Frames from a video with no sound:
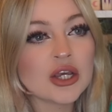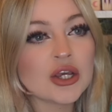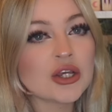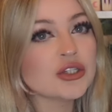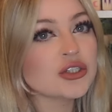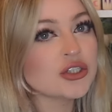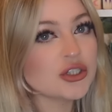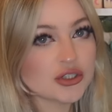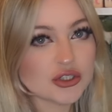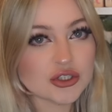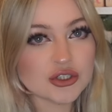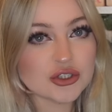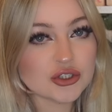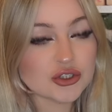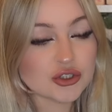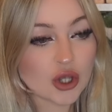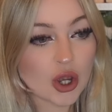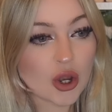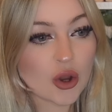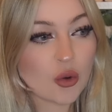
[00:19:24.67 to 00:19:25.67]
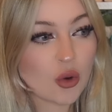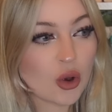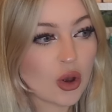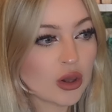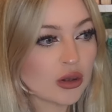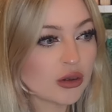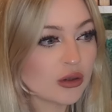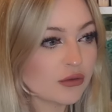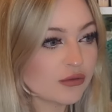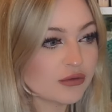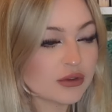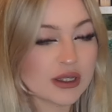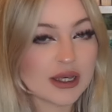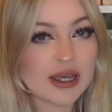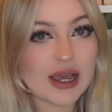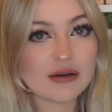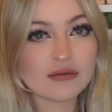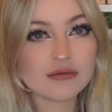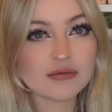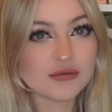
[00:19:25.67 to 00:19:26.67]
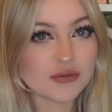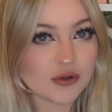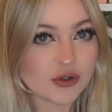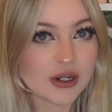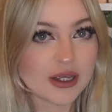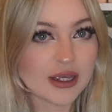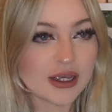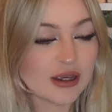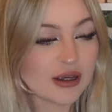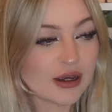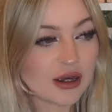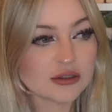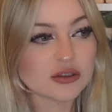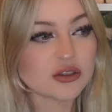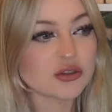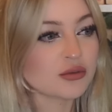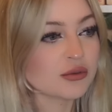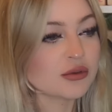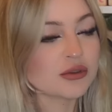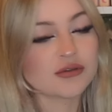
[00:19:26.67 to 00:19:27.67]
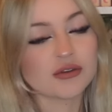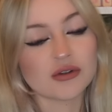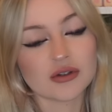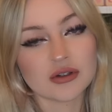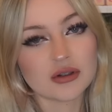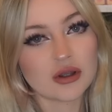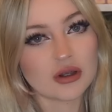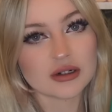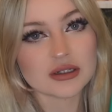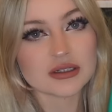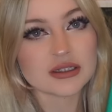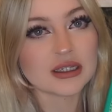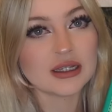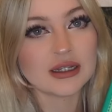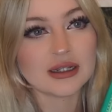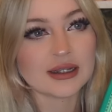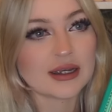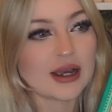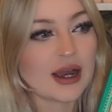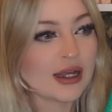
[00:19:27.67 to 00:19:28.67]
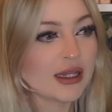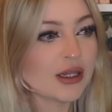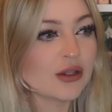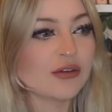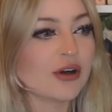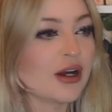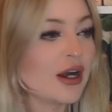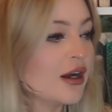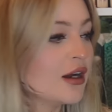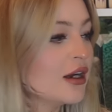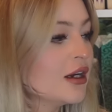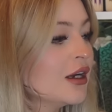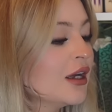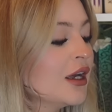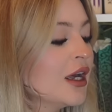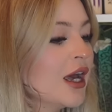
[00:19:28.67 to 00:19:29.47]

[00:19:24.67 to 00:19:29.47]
She's just so lovely and funny and just wonderful. Honestly, like I love her.